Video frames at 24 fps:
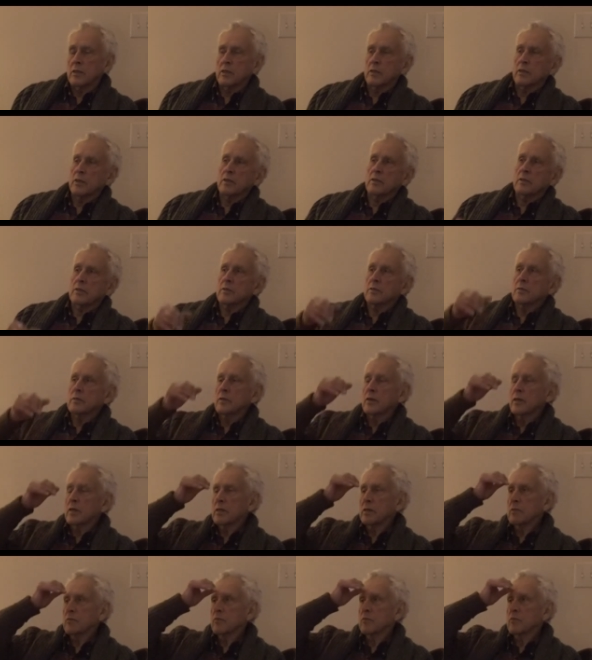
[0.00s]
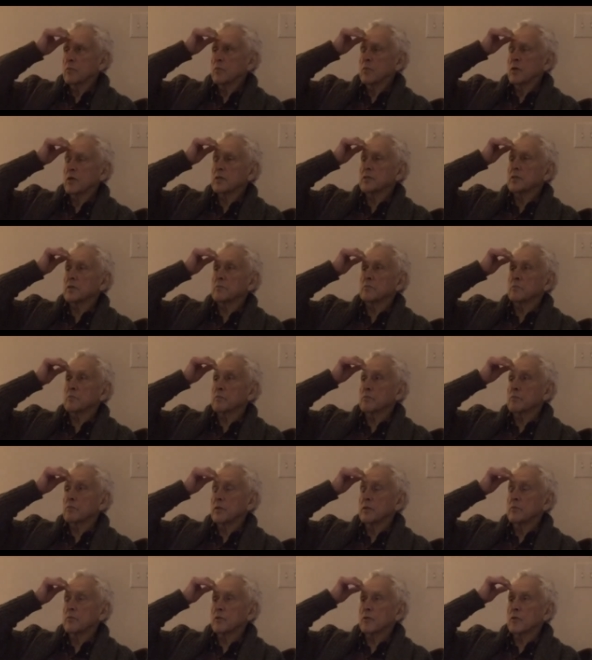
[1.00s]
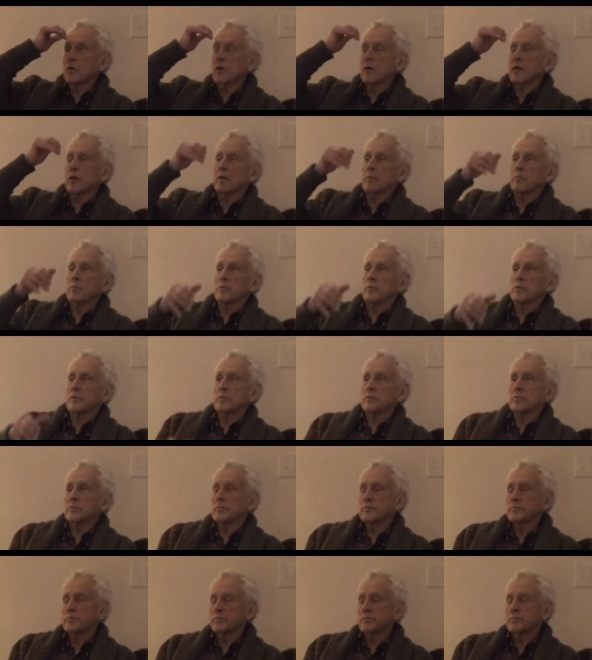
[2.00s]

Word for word: Uh, I didn't want people caught up in